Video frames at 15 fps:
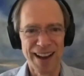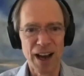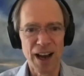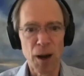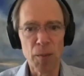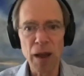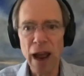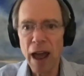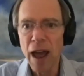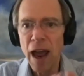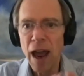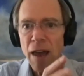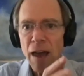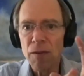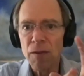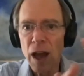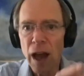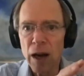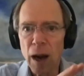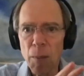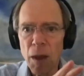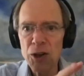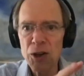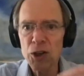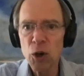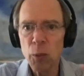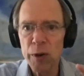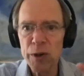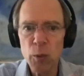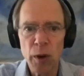Um, and, and, and I'm not
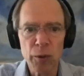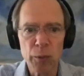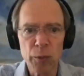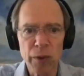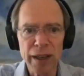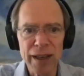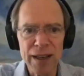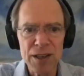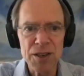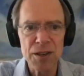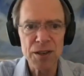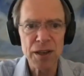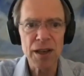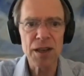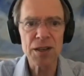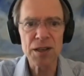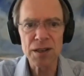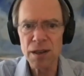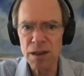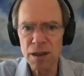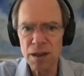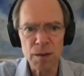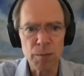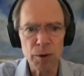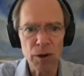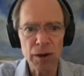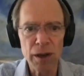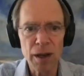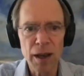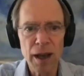sure which one really is is the
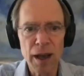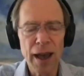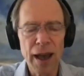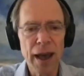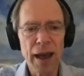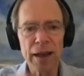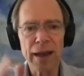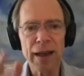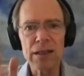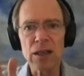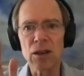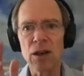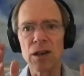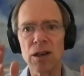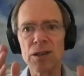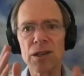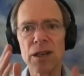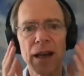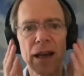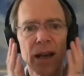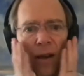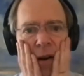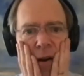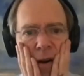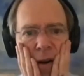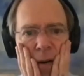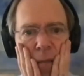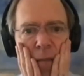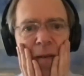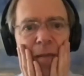book, and it gets lost, and
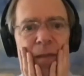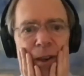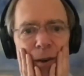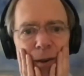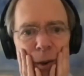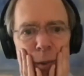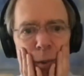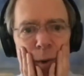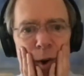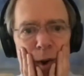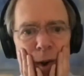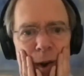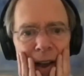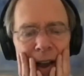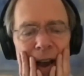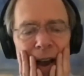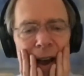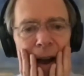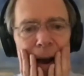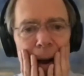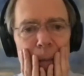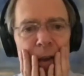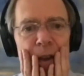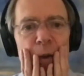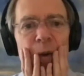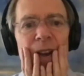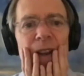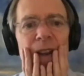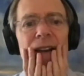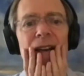oh, you know, it didn't work. Um, you
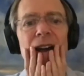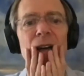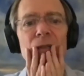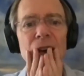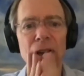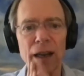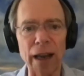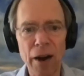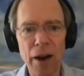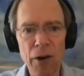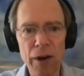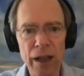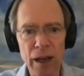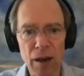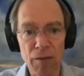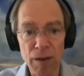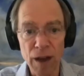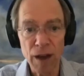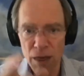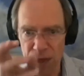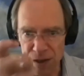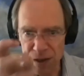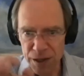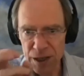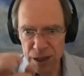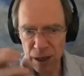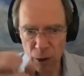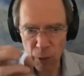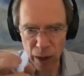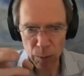really need to have the clarity of this
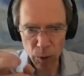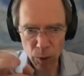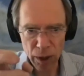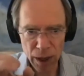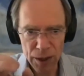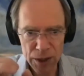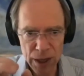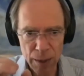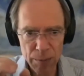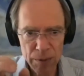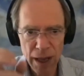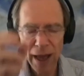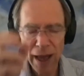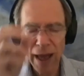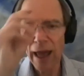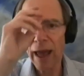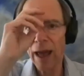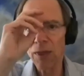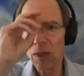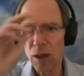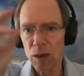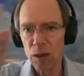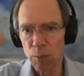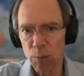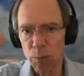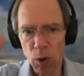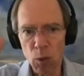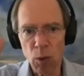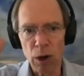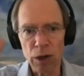is an incredible concept, and the
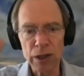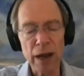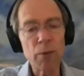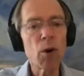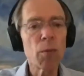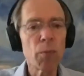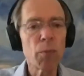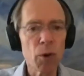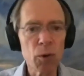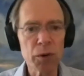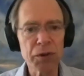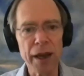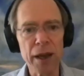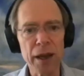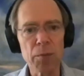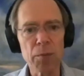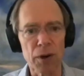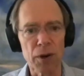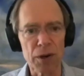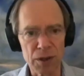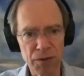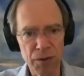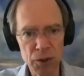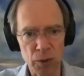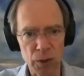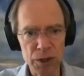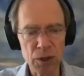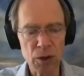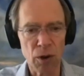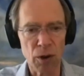book works. I wrote a book with Dan Burrus, the
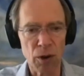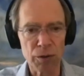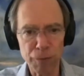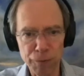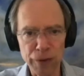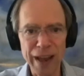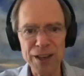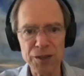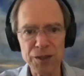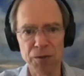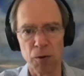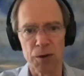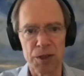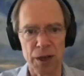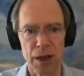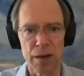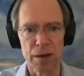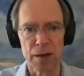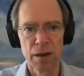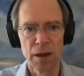futurist, called Flash Foresight.